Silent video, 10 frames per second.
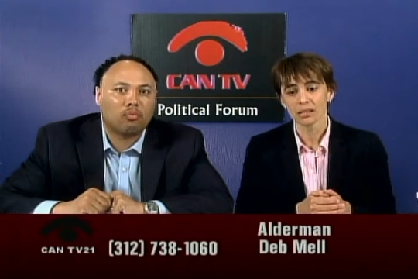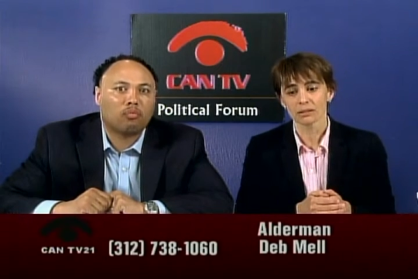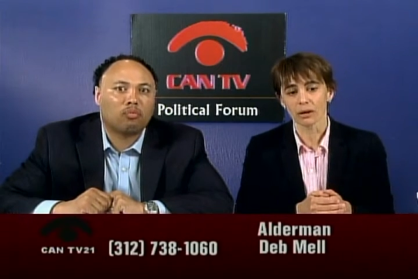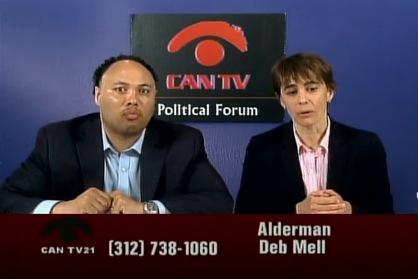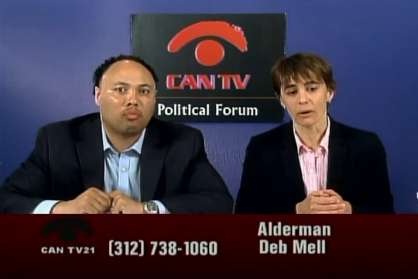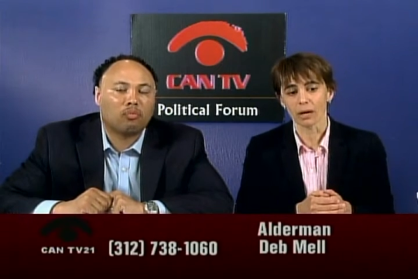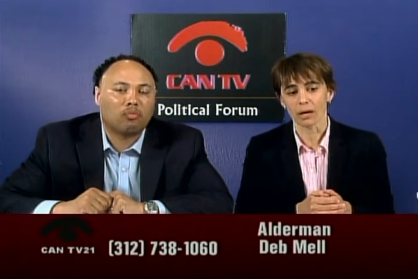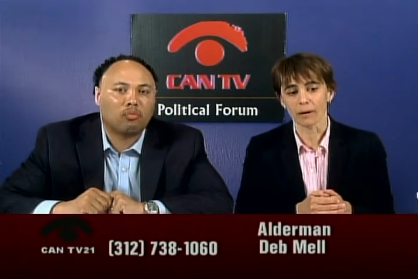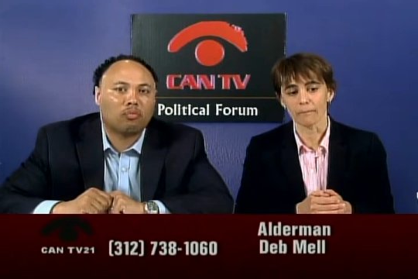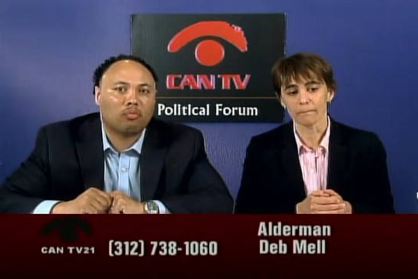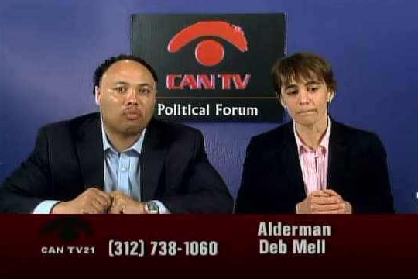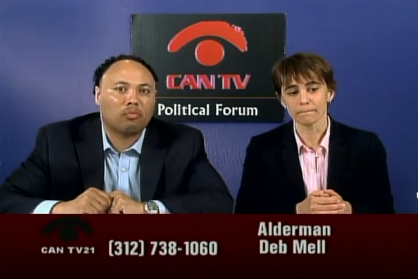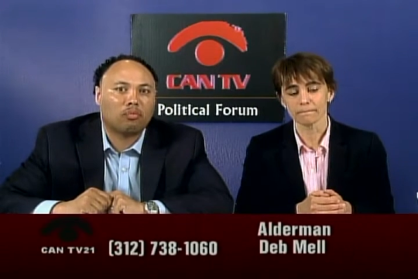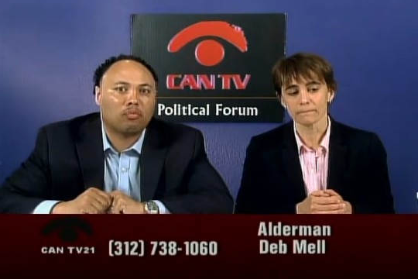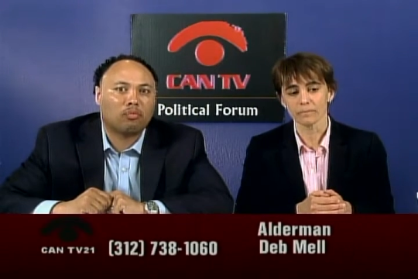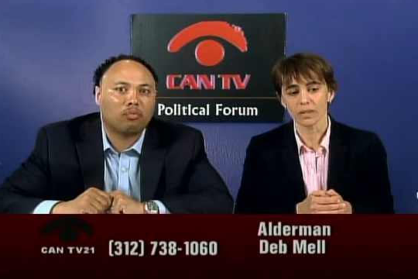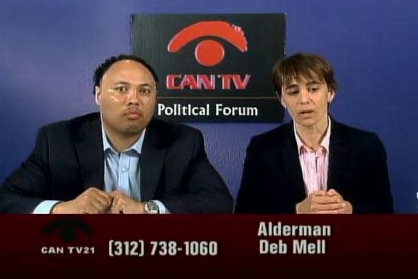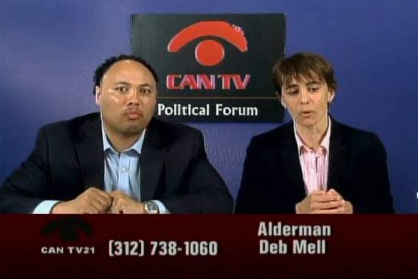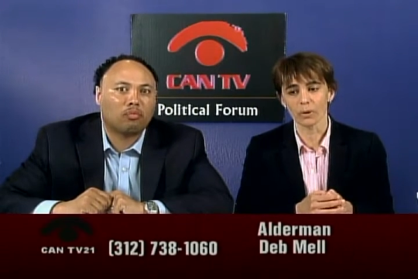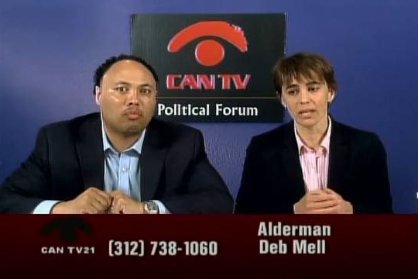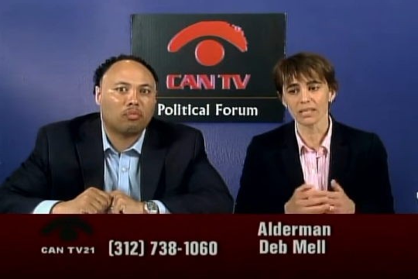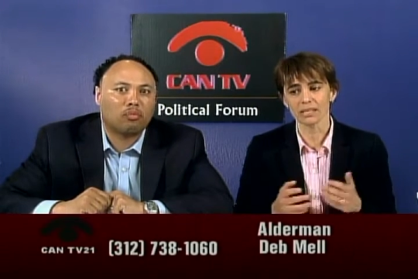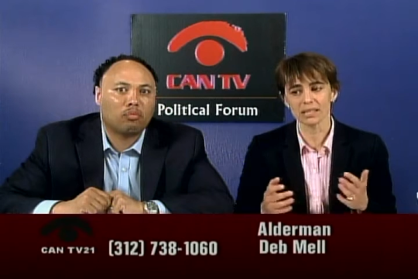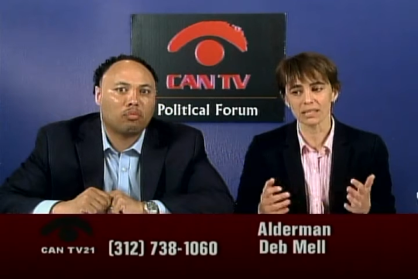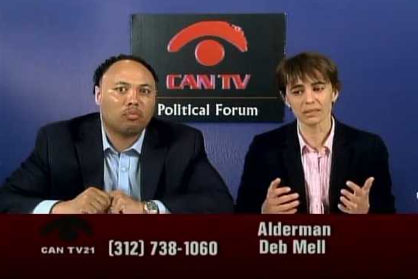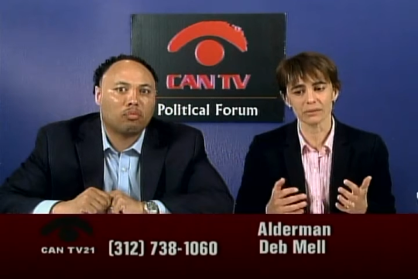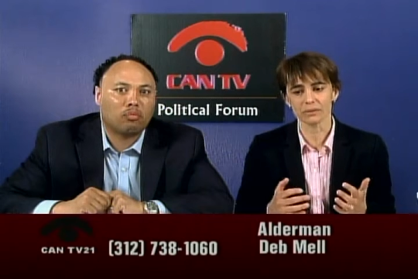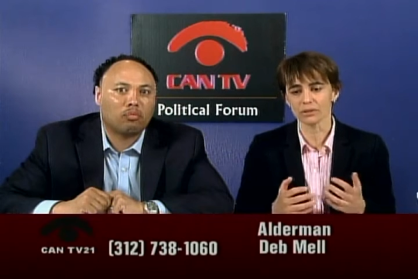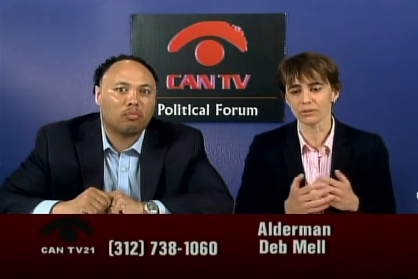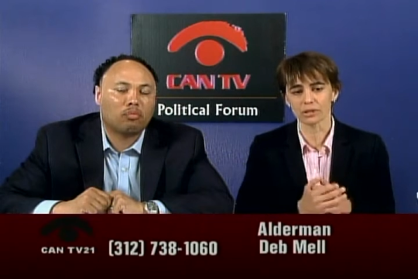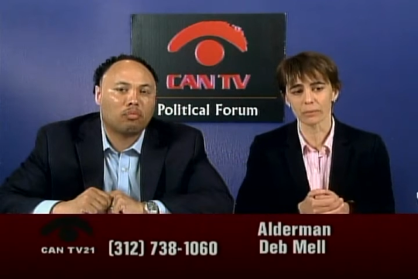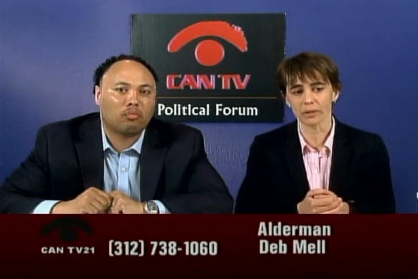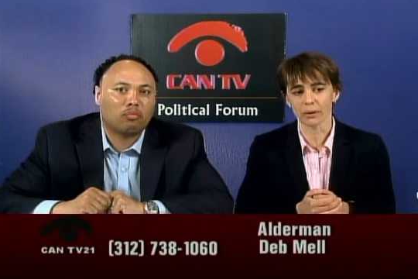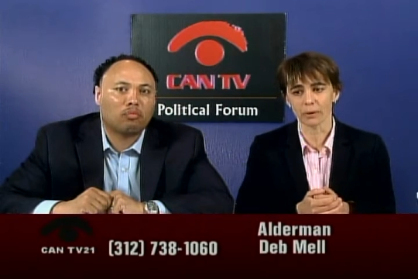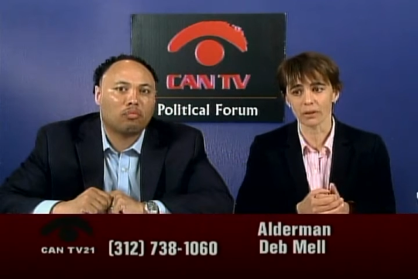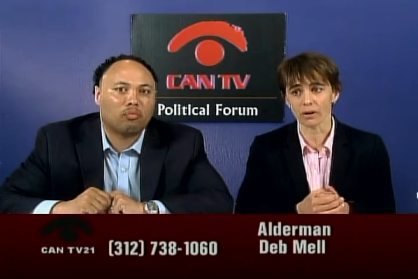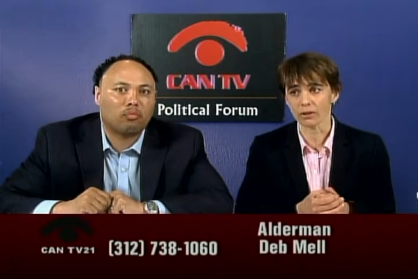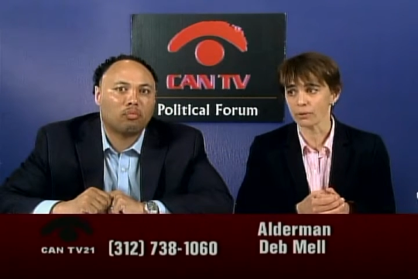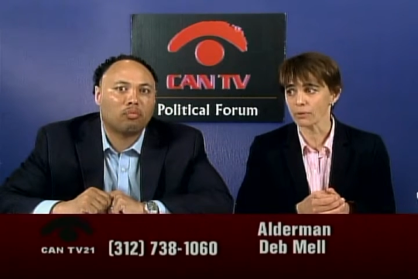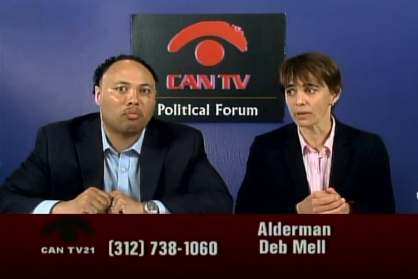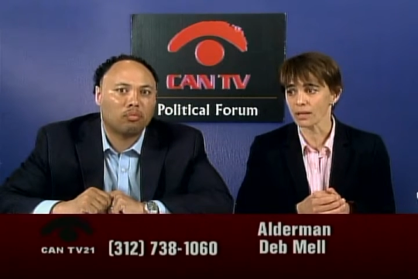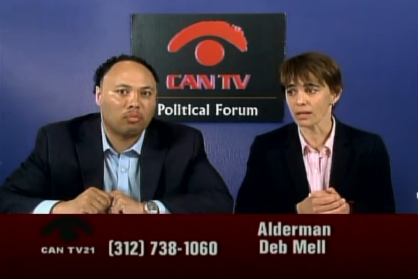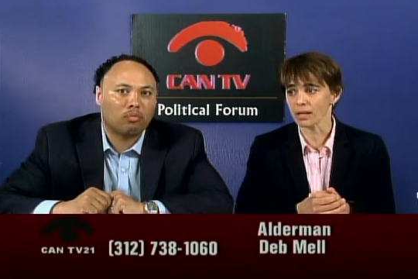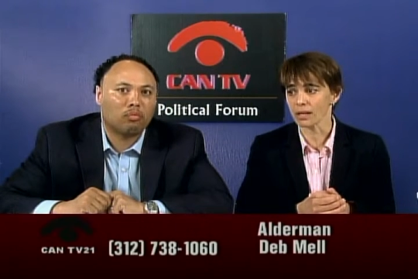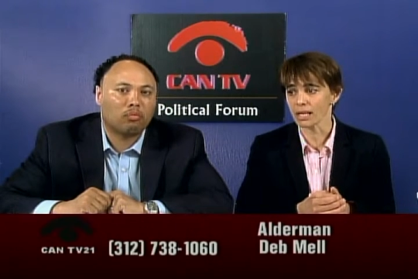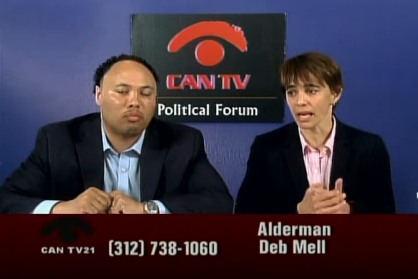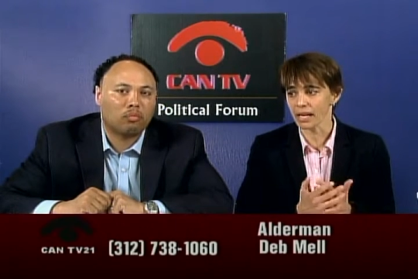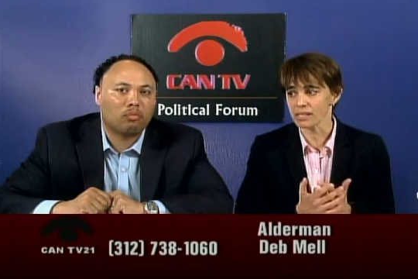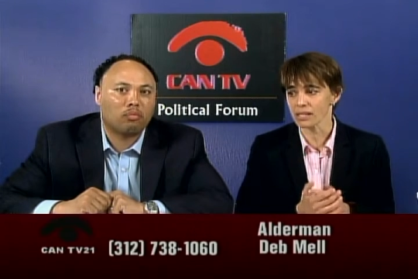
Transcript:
Speaker 1: So, um, you know, we need to do something with our youth and, and engage